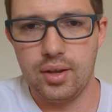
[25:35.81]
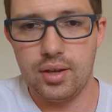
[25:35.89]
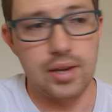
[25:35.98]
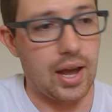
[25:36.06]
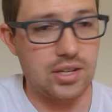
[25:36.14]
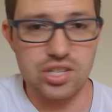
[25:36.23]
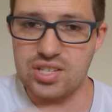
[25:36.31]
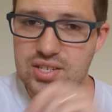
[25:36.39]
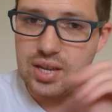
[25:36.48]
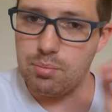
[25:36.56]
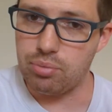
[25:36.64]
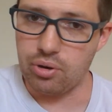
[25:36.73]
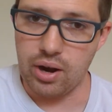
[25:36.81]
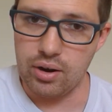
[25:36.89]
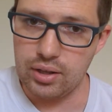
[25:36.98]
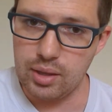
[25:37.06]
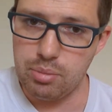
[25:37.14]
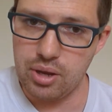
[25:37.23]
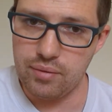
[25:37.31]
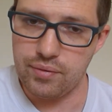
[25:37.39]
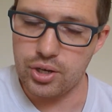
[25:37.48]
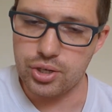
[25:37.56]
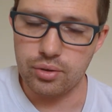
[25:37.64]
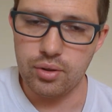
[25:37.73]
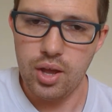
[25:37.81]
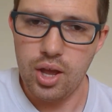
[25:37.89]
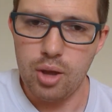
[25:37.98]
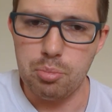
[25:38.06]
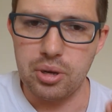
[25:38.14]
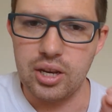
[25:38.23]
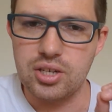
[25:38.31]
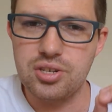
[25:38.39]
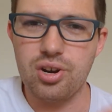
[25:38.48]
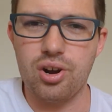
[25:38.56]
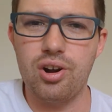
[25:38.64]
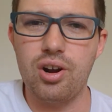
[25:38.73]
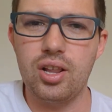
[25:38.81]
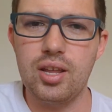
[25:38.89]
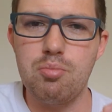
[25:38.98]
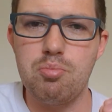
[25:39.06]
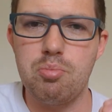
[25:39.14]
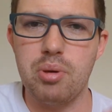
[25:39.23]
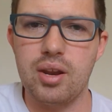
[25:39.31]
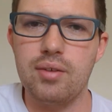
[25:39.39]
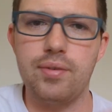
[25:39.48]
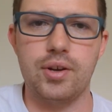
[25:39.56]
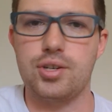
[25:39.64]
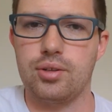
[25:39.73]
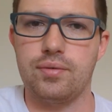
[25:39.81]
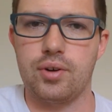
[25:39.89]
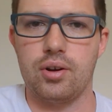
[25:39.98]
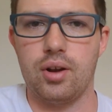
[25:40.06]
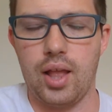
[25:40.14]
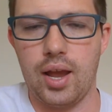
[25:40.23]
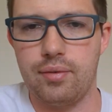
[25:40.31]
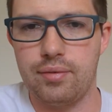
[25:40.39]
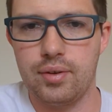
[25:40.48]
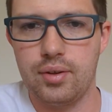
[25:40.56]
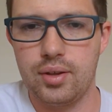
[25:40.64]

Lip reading: Not just temporarily beneficial, but eternally beneficial for your life.